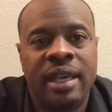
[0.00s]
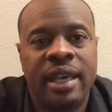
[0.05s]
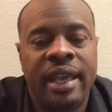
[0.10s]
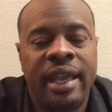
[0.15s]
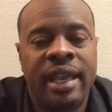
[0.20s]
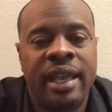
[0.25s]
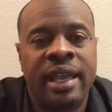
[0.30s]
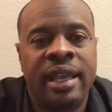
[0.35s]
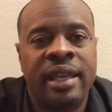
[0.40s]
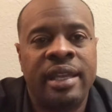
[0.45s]

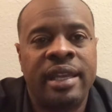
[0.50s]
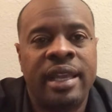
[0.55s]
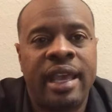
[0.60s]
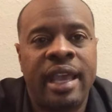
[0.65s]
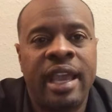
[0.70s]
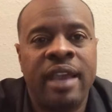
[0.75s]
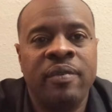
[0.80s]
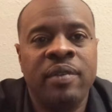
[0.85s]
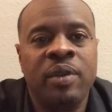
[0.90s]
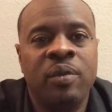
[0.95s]
and
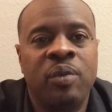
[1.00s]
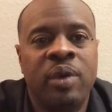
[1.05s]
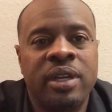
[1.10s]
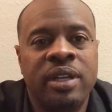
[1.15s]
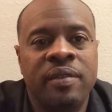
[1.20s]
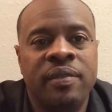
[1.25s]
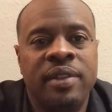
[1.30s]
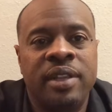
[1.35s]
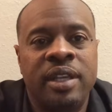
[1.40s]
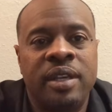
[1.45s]
every one
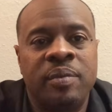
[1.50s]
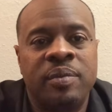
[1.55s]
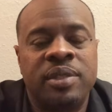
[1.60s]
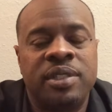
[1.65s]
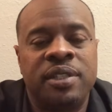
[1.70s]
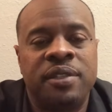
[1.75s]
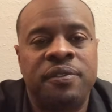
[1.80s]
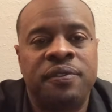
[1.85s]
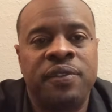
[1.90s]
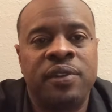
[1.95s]
of them
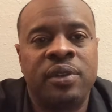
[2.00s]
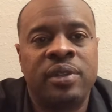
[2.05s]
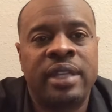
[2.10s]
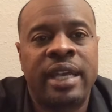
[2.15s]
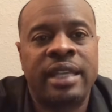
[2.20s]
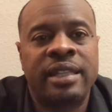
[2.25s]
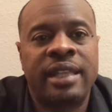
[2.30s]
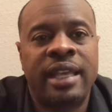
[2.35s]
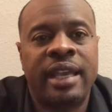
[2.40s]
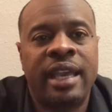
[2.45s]
should feel
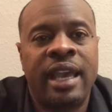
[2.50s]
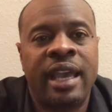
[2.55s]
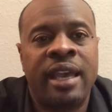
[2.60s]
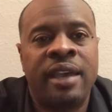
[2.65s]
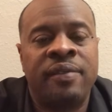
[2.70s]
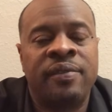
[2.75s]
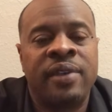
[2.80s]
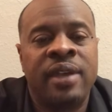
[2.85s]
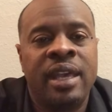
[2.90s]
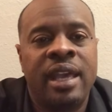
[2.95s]
like they
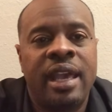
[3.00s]
have